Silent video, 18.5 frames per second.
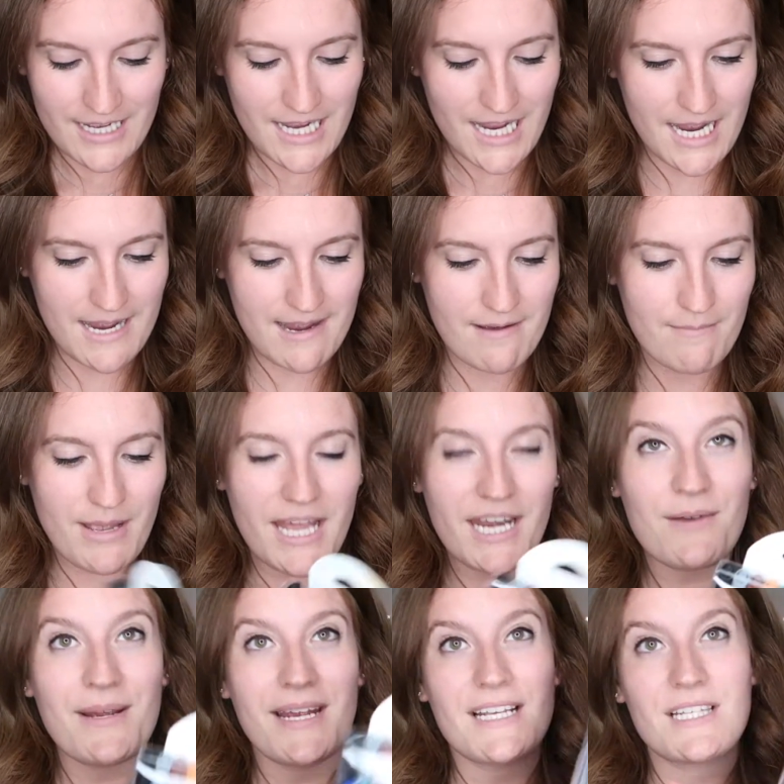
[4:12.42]

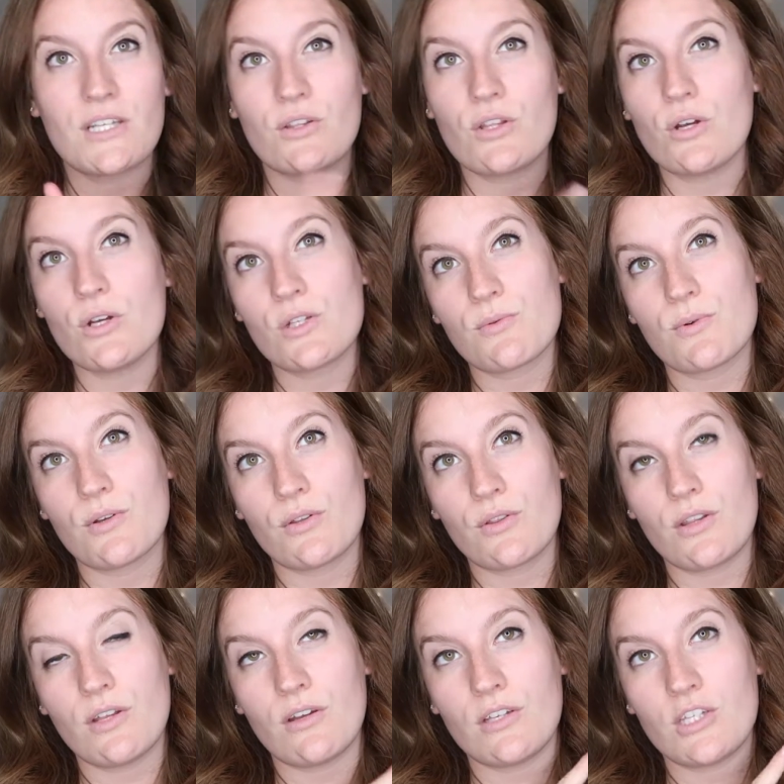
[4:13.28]
Anyway, so those
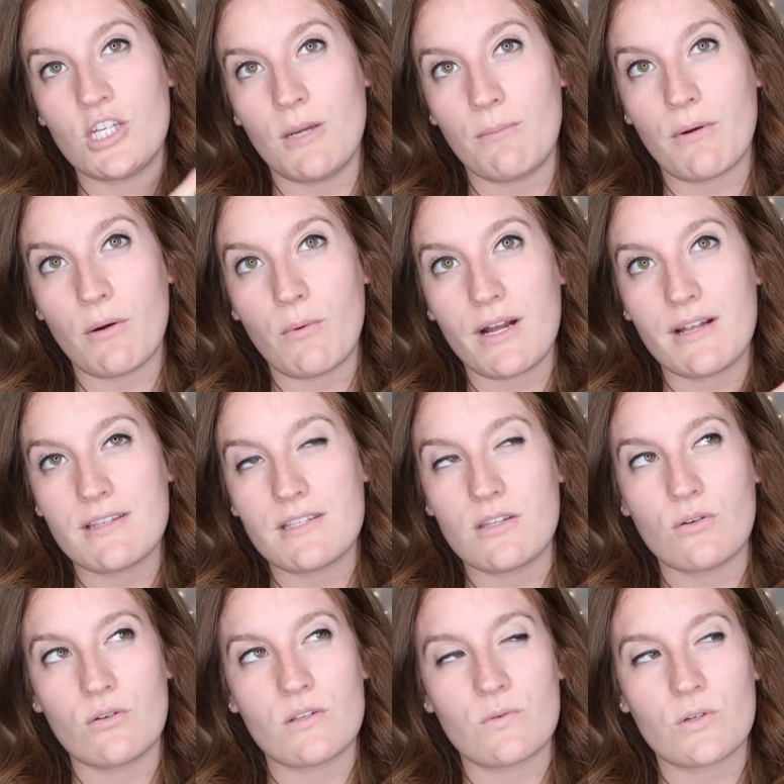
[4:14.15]
were the cheaper
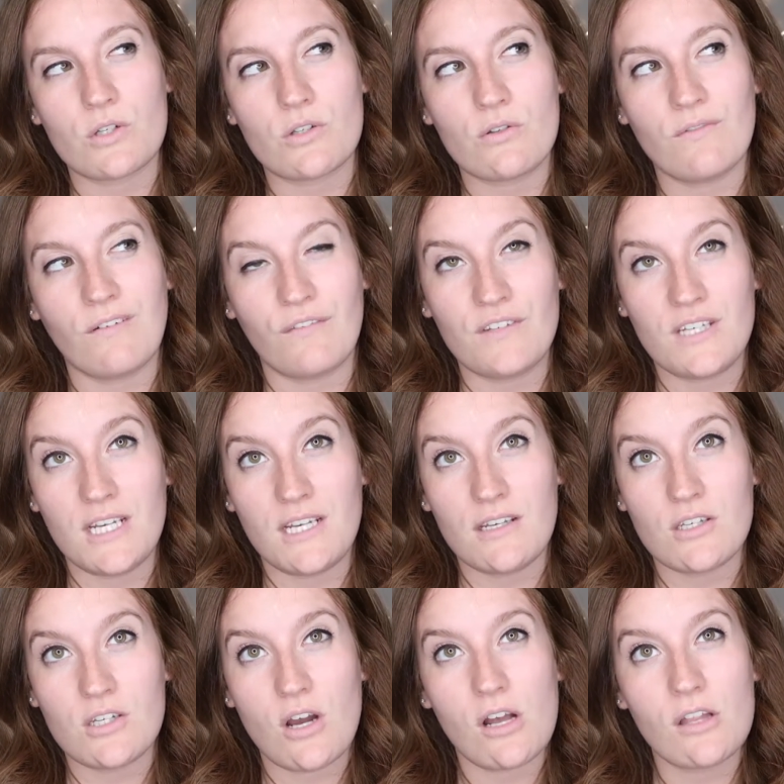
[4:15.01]
ones. Those were
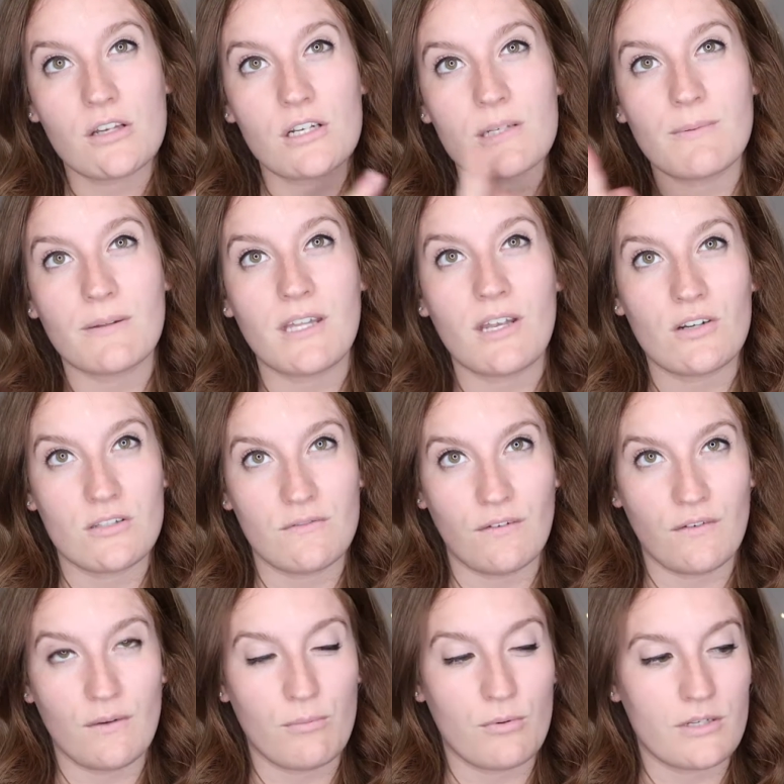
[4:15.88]
$15, but there's
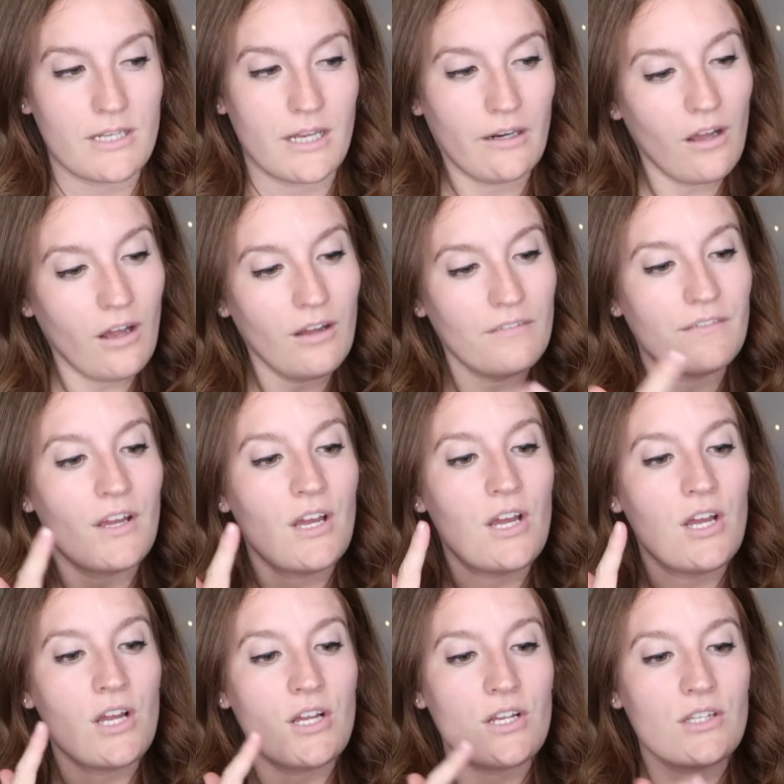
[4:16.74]
50% off.
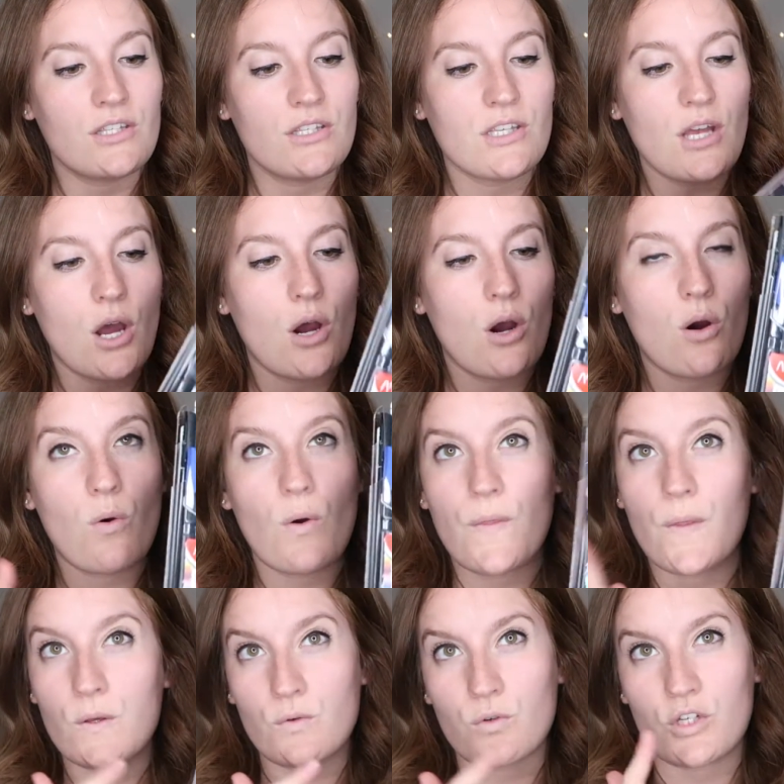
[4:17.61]

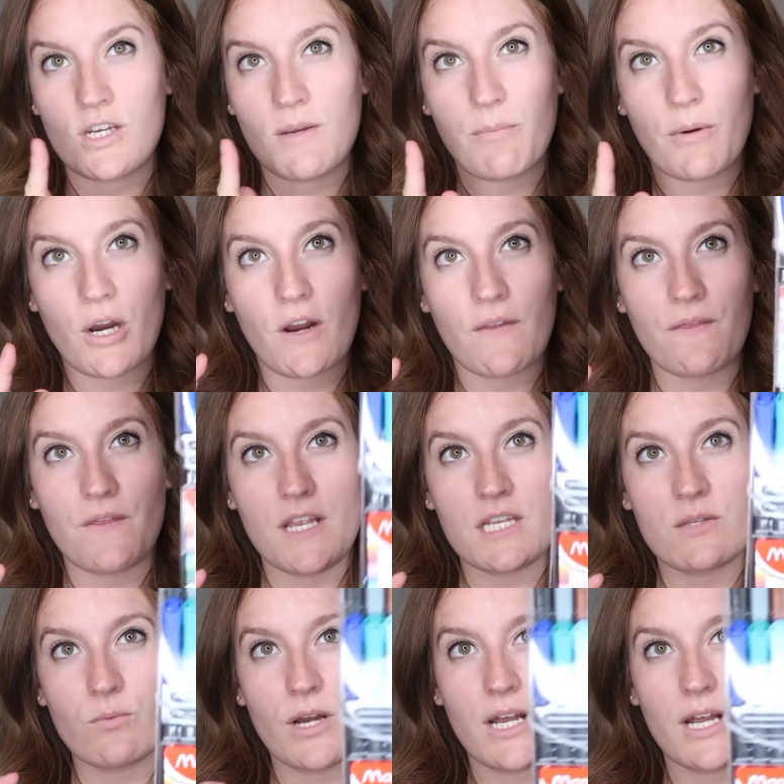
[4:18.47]
So those were cheaper. These